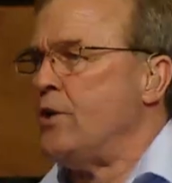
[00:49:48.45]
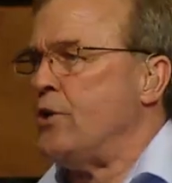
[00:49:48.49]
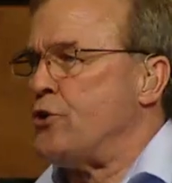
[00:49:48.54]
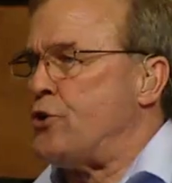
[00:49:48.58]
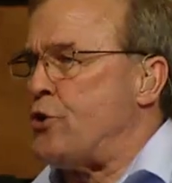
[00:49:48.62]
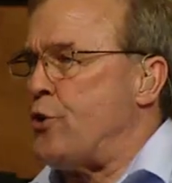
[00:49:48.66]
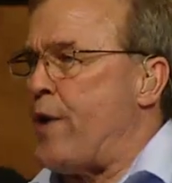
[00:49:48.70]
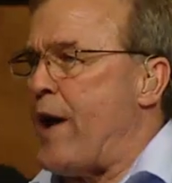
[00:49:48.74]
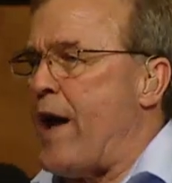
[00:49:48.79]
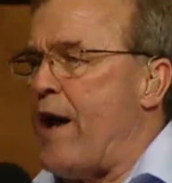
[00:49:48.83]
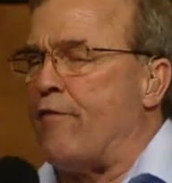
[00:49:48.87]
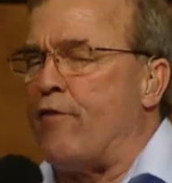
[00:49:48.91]

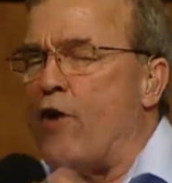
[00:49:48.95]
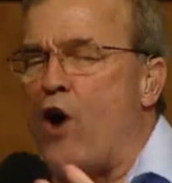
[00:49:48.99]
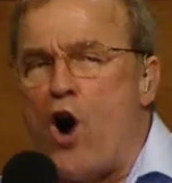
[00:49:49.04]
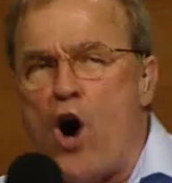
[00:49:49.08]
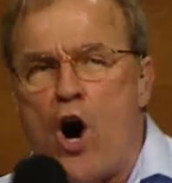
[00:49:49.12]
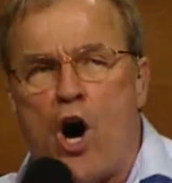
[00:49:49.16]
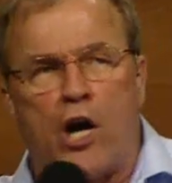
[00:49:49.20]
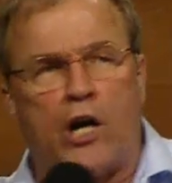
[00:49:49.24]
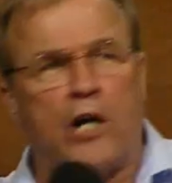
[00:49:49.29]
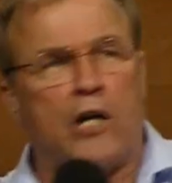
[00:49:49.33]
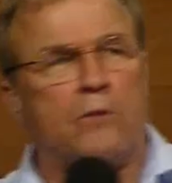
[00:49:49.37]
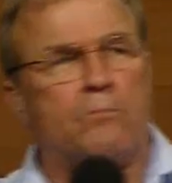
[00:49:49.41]
to have
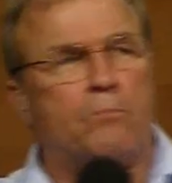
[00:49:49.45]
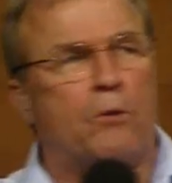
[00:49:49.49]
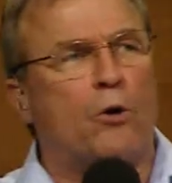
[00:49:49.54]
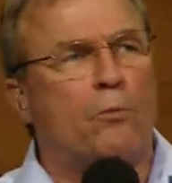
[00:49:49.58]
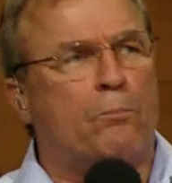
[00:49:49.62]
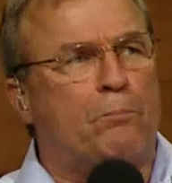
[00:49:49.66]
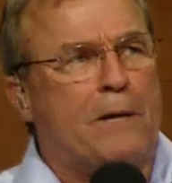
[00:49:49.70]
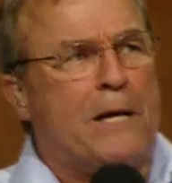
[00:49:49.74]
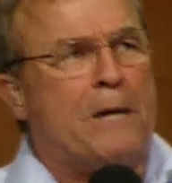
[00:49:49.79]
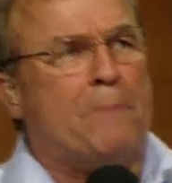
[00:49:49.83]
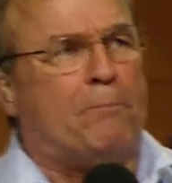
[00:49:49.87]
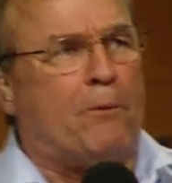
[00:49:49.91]
honorable
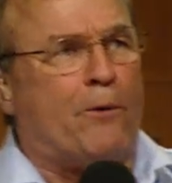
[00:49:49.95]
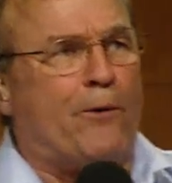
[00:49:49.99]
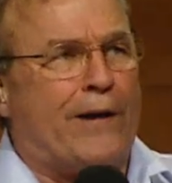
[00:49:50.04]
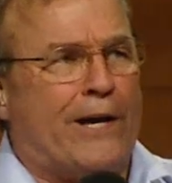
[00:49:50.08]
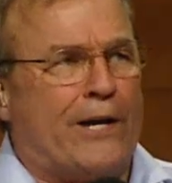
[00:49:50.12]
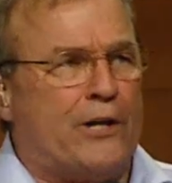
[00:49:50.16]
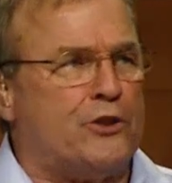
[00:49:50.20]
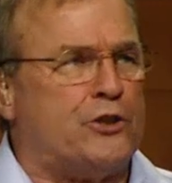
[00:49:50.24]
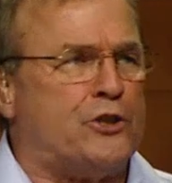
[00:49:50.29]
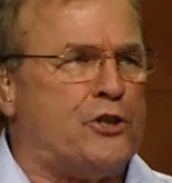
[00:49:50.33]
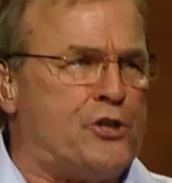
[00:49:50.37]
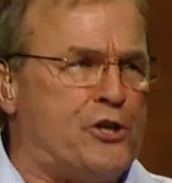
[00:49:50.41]
people
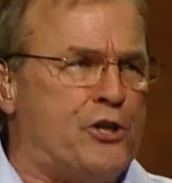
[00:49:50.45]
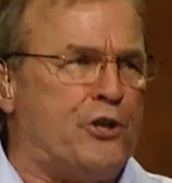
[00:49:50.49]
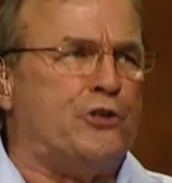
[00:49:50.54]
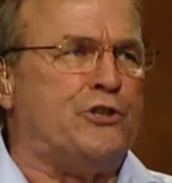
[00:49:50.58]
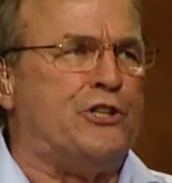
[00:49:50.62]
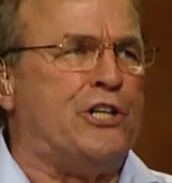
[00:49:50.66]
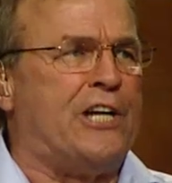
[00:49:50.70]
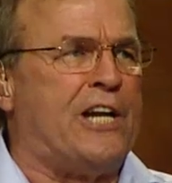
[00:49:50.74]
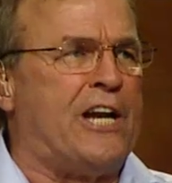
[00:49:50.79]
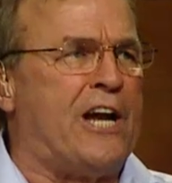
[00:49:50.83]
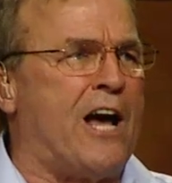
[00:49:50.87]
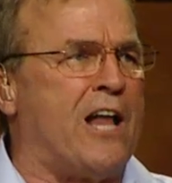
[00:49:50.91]
in your
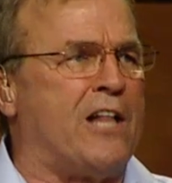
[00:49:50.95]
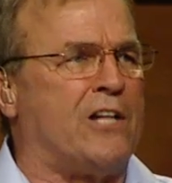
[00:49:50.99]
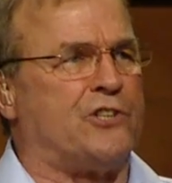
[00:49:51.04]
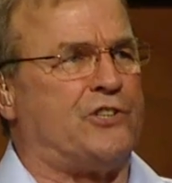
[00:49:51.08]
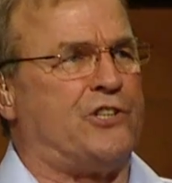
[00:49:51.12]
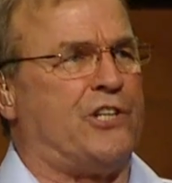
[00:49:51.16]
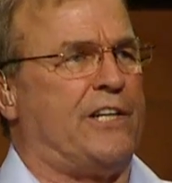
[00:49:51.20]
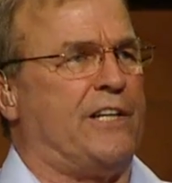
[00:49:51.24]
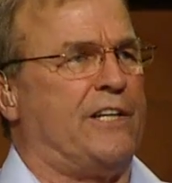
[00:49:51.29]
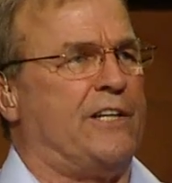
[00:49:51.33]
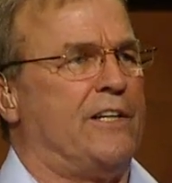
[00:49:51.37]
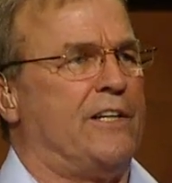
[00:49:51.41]
genealogy.